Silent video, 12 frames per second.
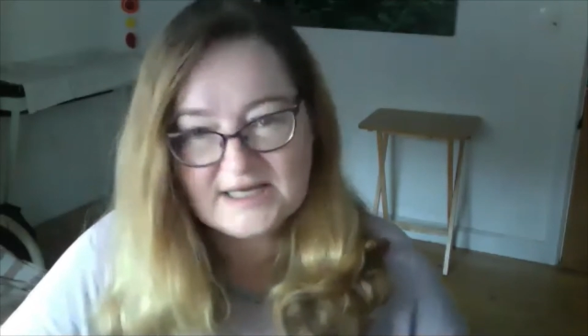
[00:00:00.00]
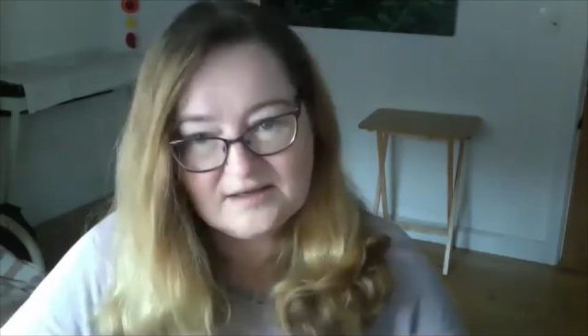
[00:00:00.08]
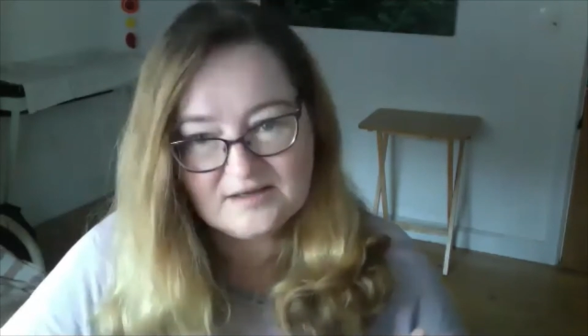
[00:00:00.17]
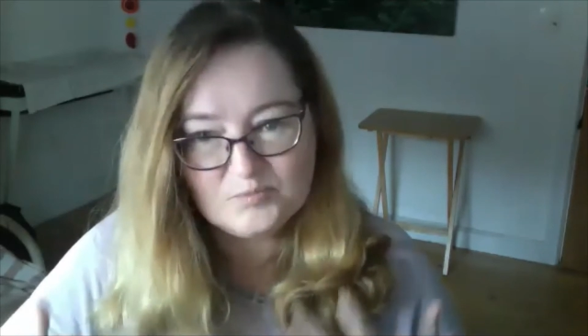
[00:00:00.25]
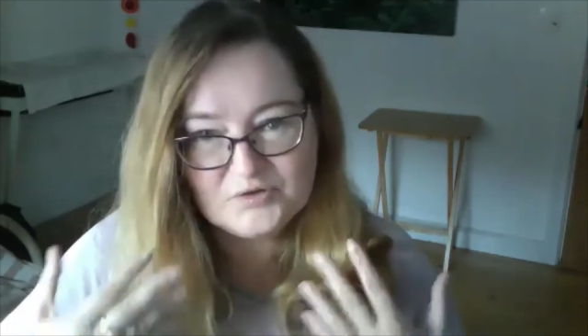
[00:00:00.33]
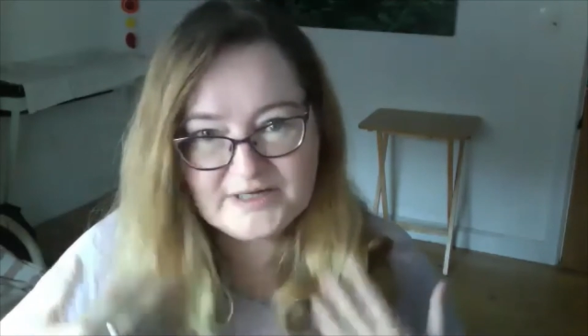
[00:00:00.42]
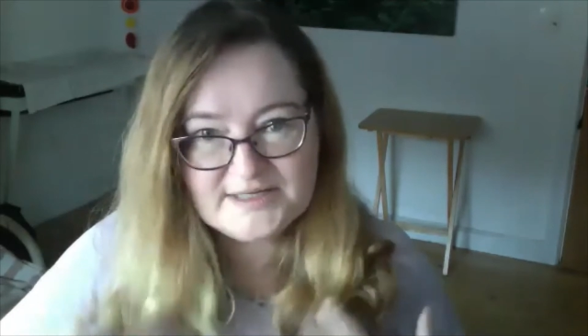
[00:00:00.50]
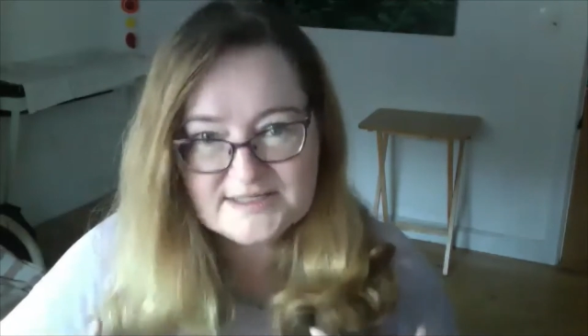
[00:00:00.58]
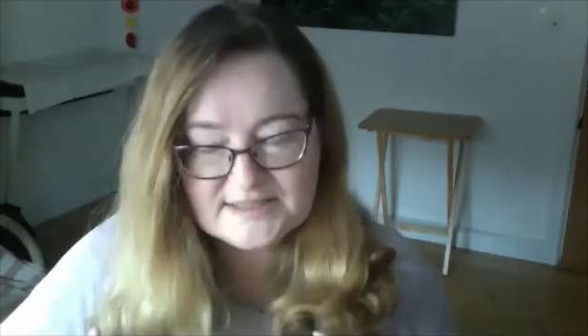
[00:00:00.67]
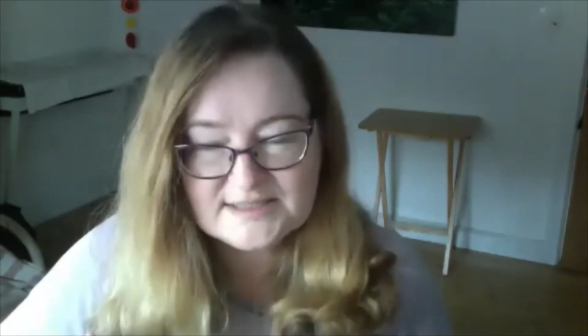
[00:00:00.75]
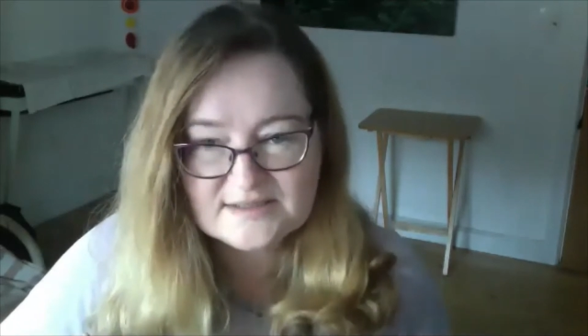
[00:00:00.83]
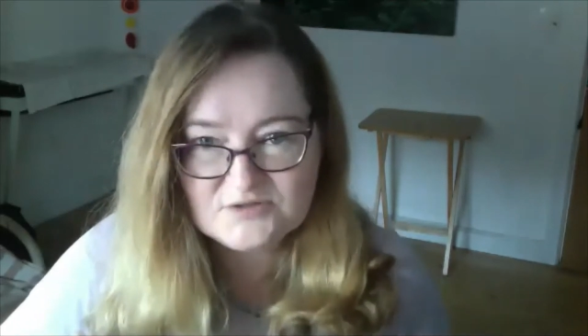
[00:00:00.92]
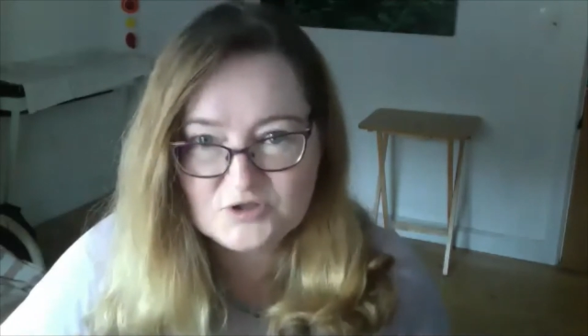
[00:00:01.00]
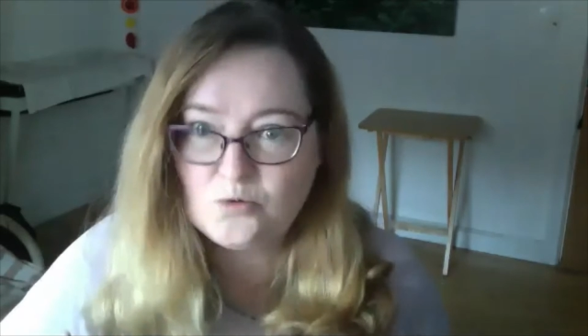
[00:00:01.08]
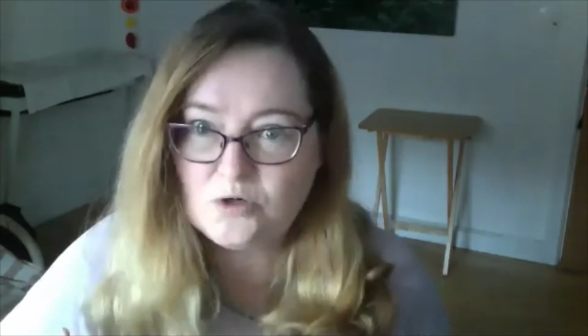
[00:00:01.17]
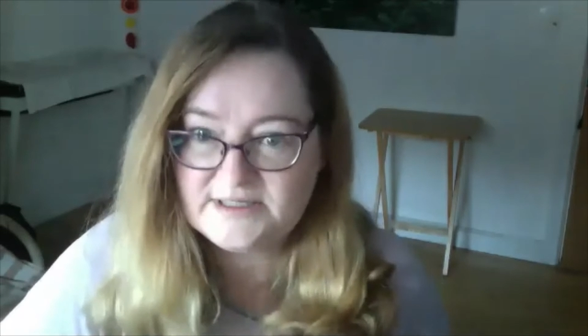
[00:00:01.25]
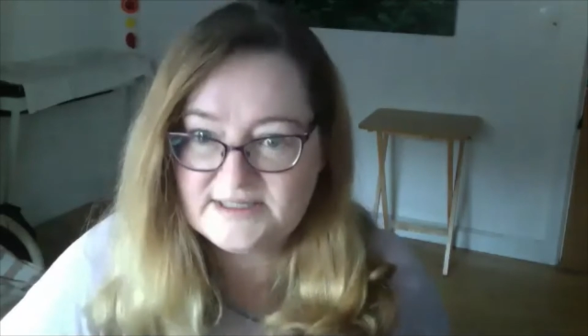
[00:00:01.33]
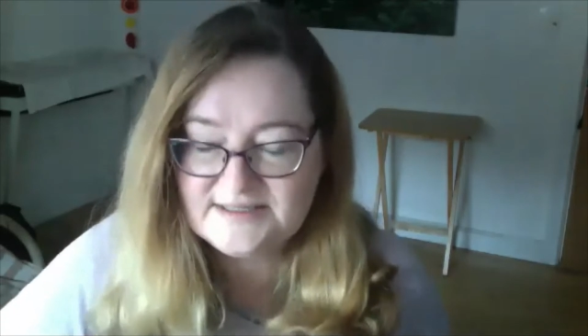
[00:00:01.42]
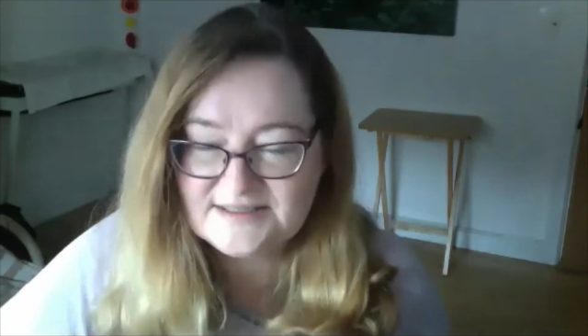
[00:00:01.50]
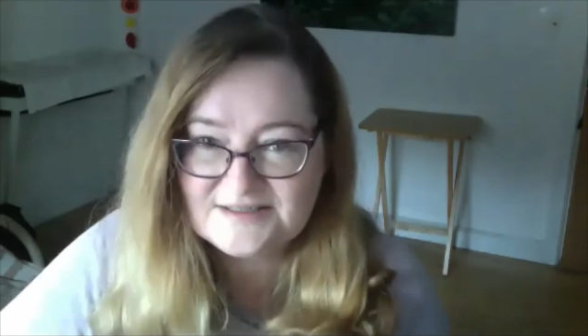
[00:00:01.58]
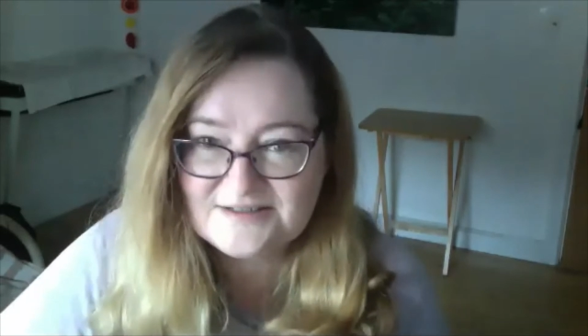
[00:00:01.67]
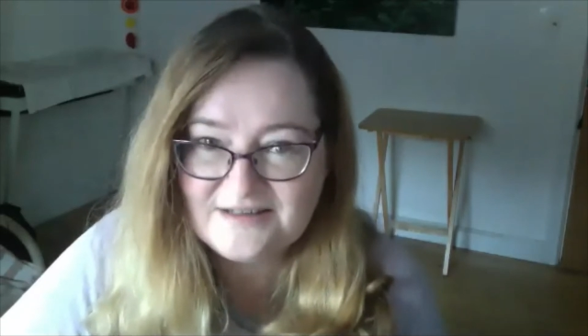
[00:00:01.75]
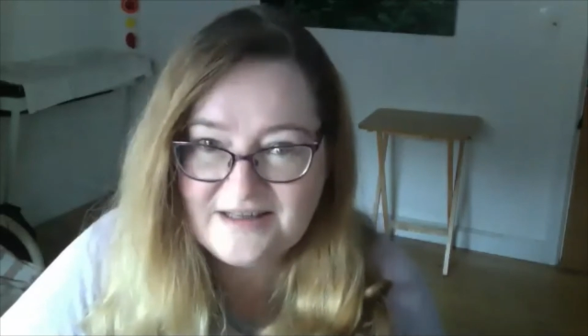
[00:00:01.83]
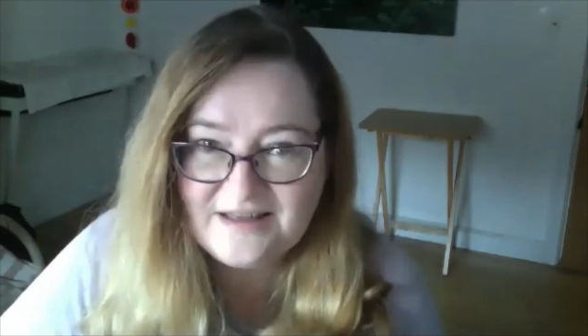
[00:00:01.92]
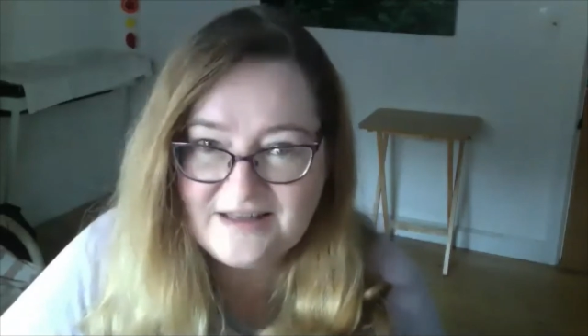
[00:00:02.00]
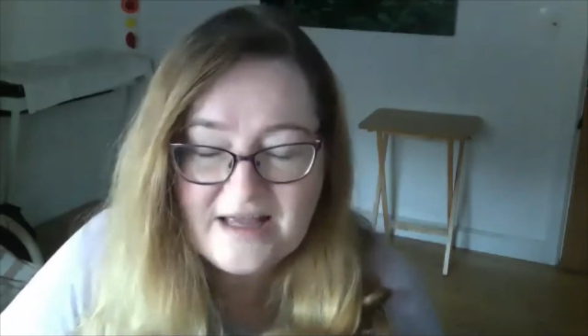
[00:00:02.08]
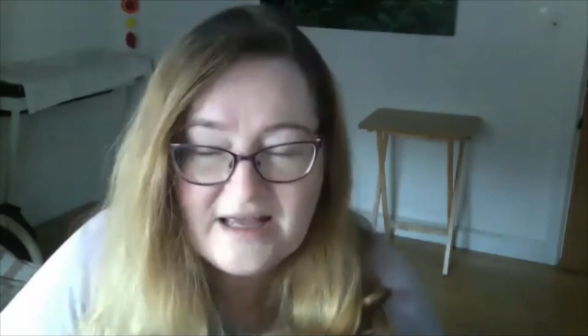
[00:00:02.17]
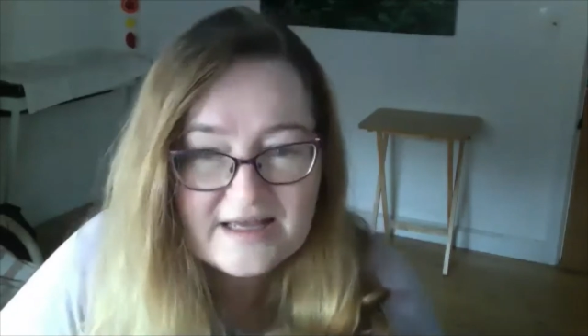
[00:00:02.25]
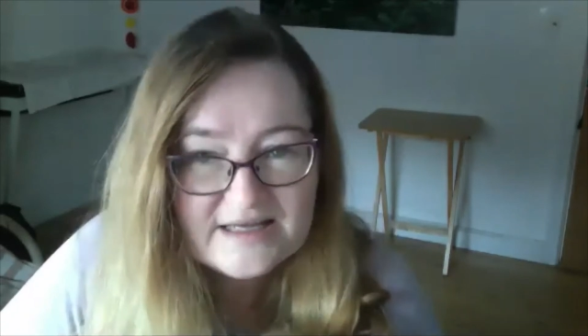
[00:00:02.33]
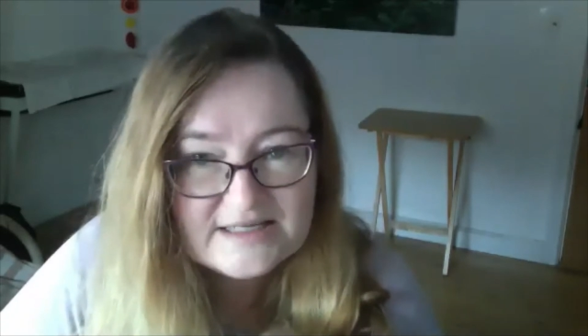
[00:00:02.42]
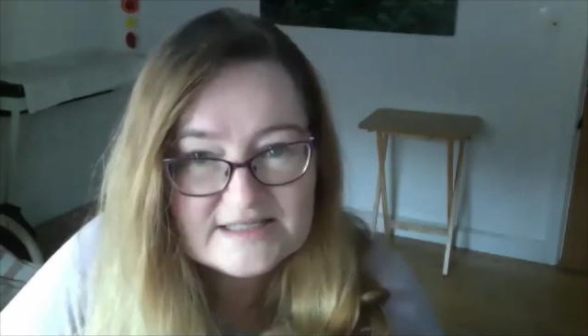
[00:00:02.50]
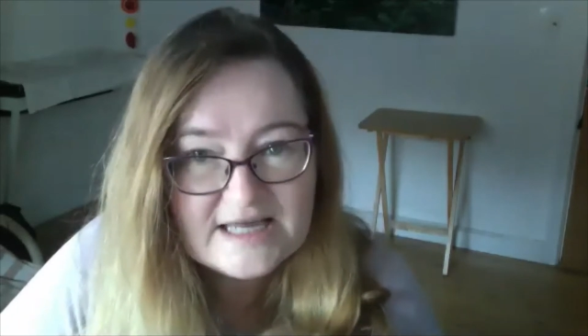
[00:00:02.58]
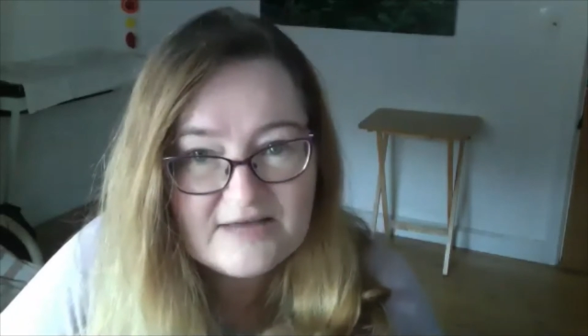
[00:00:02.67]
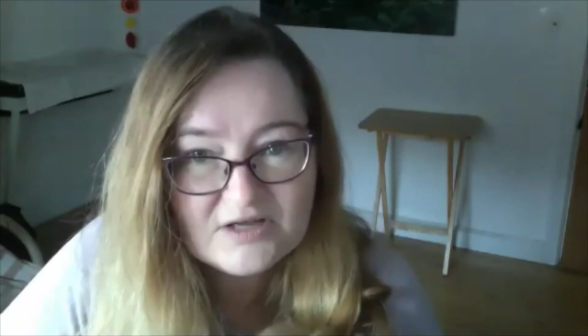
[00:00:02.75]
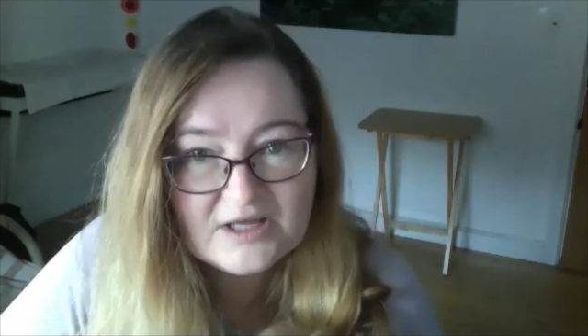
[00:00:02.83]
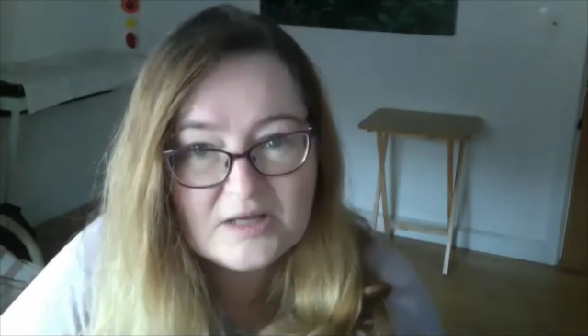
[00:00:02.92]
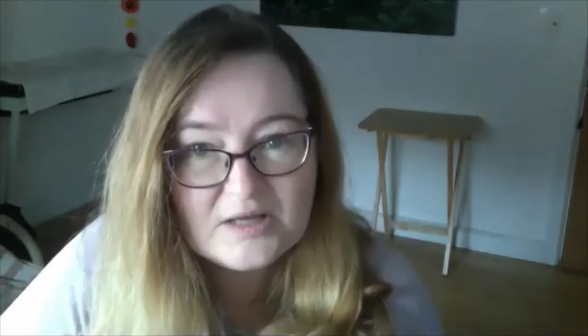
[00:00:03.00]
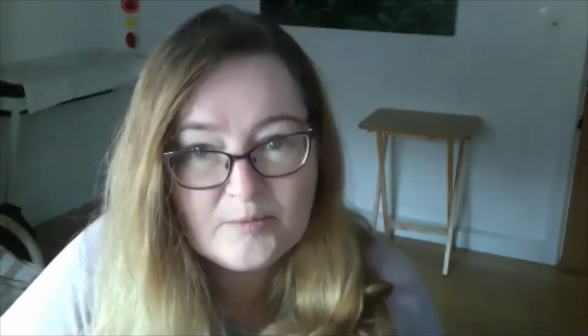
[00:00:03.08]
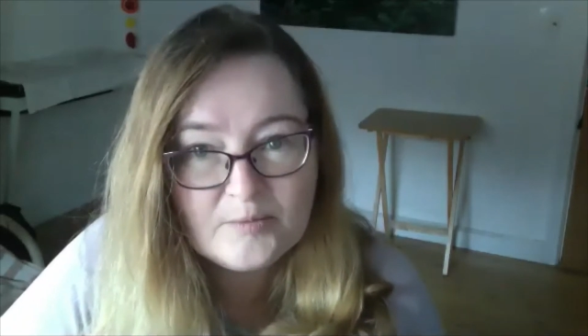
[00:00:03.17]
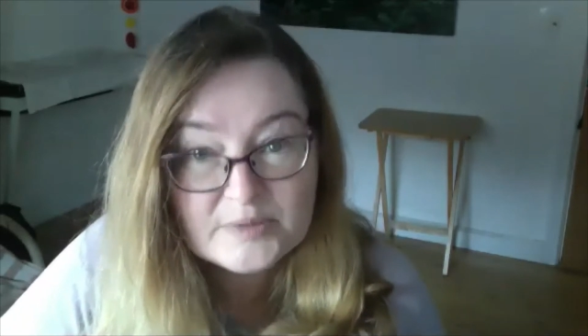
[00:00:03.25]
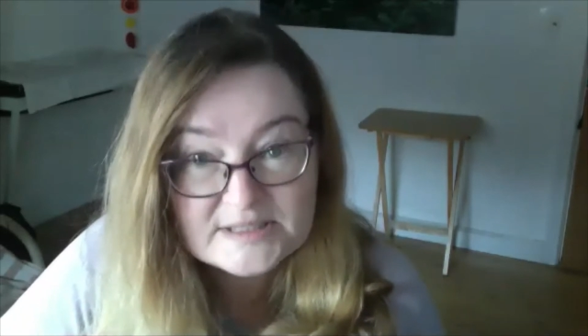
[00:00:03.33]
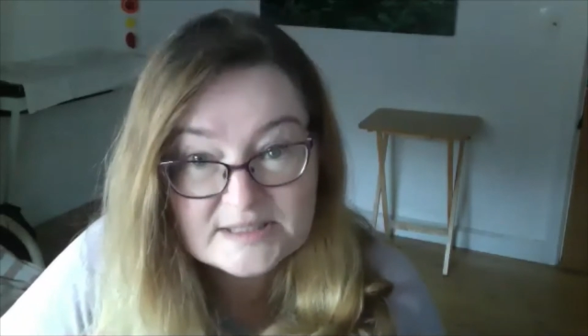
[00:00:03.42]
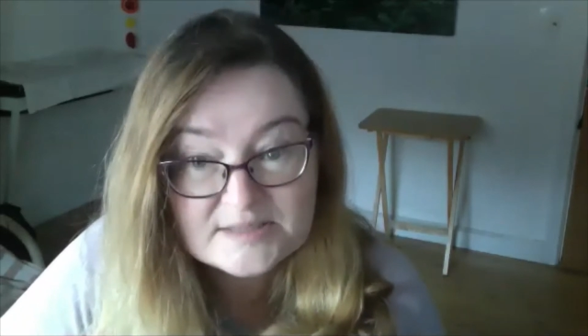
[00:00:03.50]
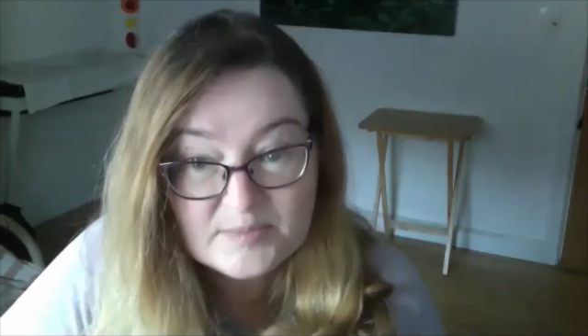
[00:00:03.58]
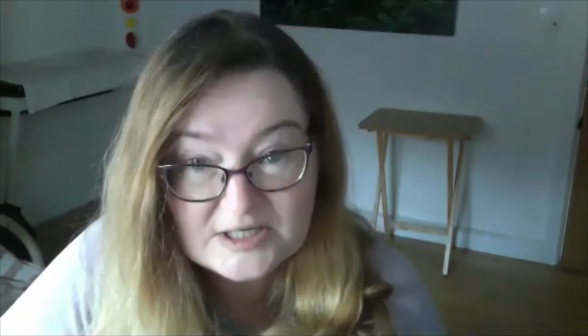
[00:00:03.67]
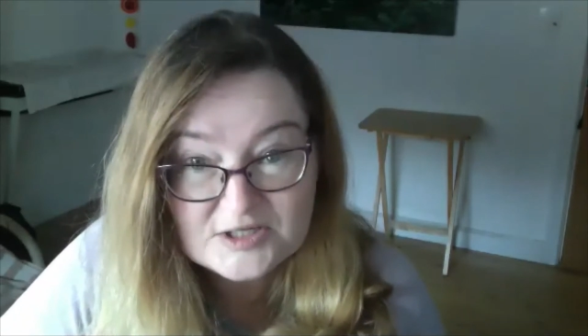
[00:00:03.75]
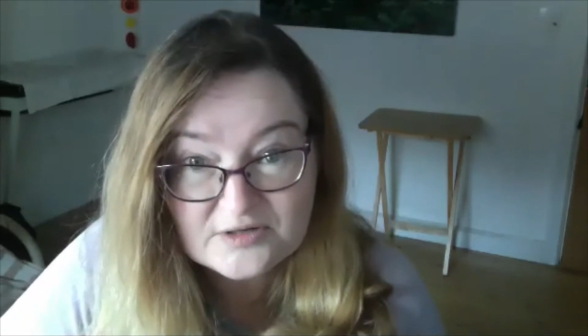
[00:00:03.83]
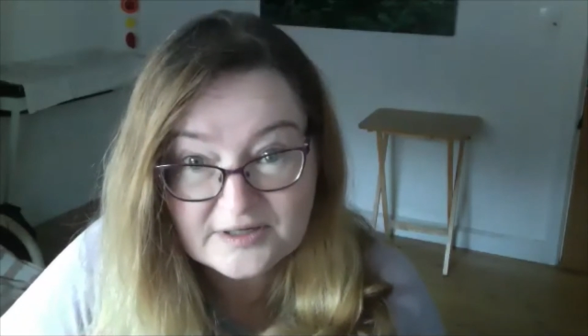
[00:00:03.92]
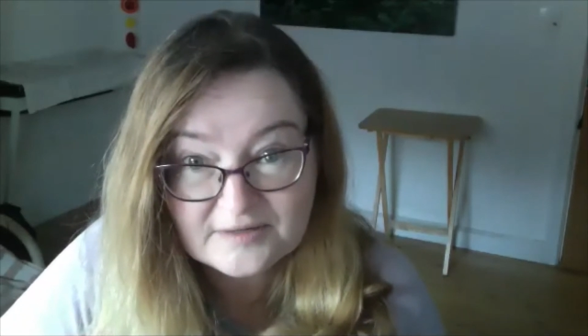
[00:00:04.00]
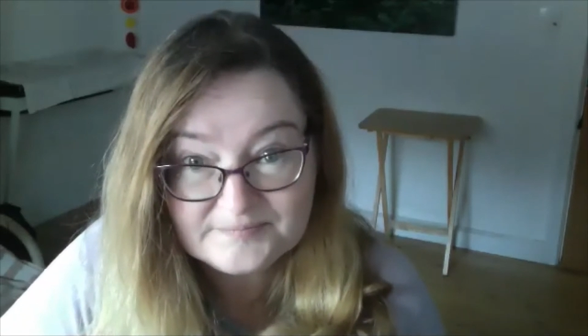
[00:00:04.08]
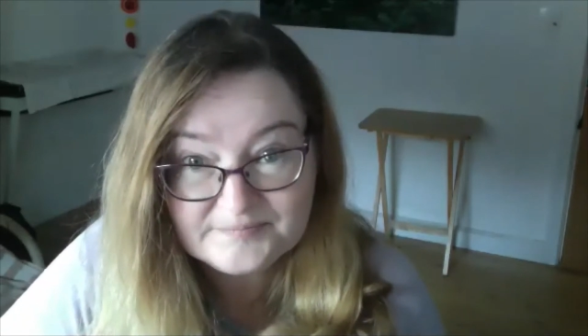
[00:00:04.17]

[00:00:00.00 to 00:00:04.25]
embrace this new identity is having business mentoring.